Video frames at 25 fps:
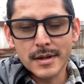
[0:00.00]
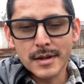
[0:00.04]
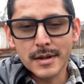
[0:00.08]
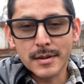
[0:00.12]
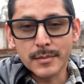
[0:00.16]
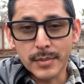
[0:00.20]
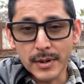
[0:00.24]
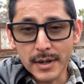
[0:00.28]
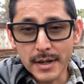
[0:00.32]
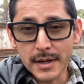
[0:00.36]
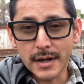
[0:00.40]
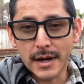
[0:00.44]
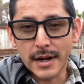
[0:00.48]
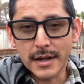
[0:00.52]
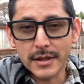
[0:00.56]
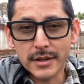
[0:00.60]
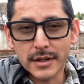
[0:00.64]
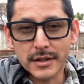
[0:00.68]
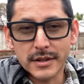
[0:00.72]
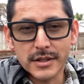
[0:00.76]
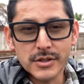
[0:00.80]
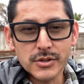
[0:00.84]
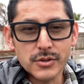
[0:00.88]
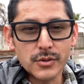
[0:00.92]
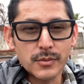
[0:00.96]
But I thought
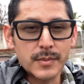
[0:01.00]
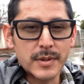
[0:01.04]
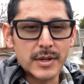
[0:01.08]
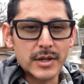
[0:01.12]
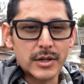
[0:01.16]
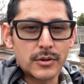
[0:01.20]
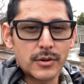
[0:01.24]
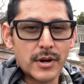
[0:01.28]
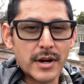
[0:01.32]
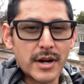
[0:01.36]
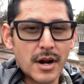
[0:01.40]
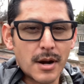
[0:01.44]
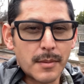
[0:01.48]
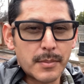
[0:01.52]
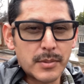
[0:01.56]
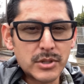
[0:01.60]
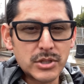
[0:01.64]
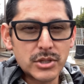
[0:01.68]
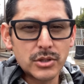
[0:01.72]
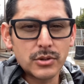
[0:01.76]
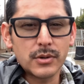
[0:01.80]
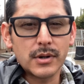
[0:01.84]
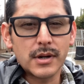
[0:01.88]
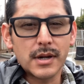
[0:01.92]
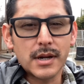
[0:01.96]
this would be a great
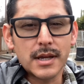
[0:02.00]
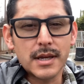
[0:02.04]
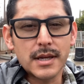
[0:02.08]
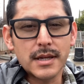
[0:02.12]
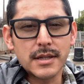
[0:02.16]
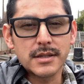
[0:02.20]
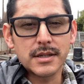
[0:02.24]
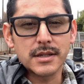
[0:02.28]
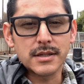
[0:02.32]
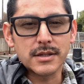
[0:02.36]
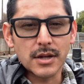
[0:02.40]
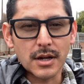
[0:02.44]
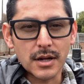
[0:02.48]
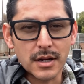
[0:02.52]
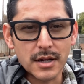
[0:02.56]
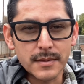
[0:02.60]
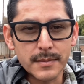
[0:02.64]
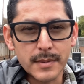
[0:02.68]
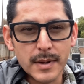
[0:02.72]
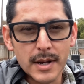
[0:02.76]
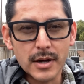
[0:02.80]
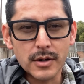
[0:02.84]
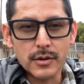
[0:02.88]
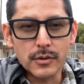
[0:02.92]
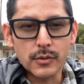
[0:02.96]
opportunity to talk
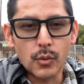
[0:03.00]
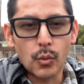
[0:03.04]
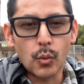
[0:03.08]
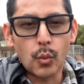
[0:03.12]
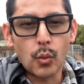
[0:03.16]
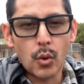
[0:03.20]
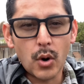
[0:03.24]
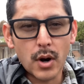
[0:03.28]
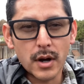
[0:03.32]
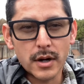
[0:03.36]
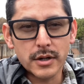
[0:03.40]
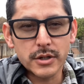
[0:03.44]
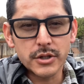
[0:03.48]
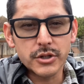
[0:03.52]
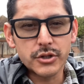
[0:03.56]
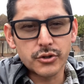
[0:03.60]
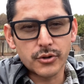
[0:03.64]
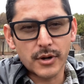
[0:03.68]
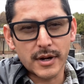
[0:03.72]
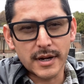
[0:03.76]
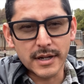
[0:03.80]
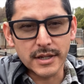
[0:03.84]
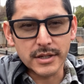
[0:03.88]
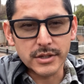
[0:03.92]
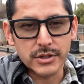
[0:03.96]
about water
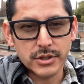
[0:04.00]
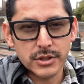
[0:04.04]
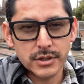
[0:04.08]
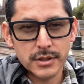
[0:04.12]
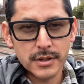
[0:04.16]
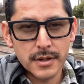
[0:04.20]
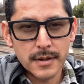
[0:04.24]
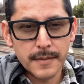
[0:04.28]
drainage.